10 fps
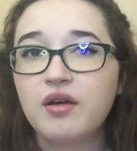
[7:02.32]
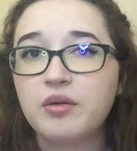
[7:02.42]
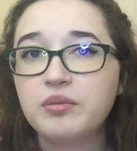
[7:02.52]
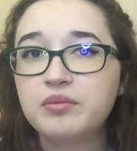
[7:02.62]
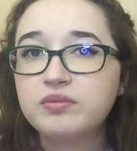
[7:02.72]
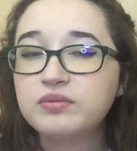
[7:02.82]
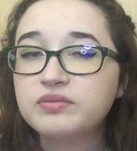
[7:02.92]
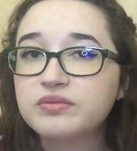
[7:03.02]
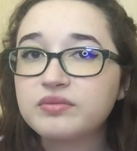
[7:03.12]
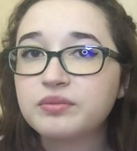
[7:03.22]
a
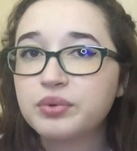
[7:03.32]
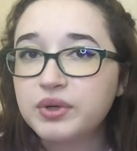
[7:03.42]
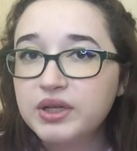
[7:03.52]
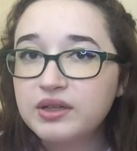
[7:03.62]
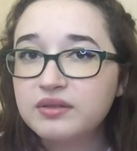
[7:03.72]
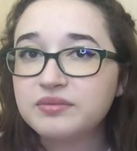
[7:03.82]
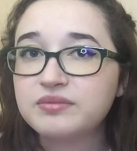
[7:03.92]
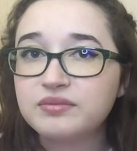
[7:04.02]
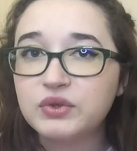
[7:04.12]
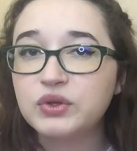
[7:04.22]
pretty
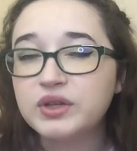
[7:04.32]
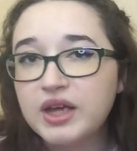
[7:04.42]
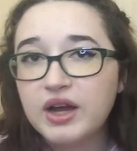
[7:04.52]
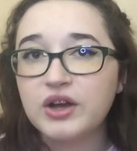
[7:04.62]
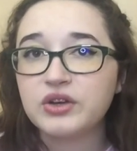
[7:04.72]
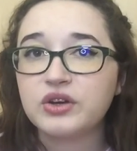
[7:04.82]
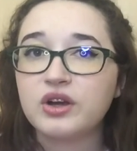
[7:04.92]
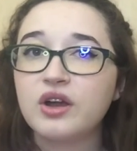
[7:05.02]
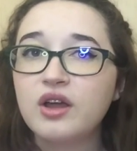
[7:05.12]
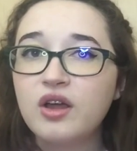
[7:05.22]
good
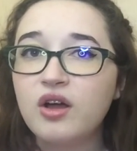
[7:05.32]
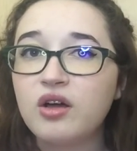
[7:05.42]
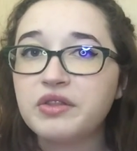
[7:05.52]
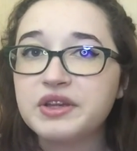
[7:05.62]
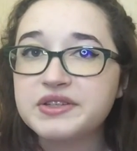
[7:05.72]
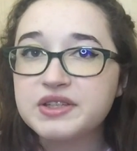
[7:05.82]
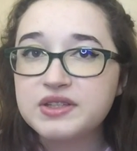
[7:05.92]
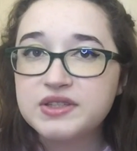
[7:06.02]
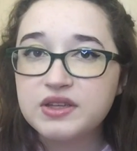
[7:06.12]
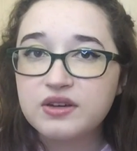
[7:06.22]
character, all things
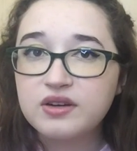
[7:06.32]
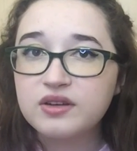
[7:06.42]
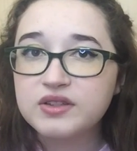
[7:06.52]
considered.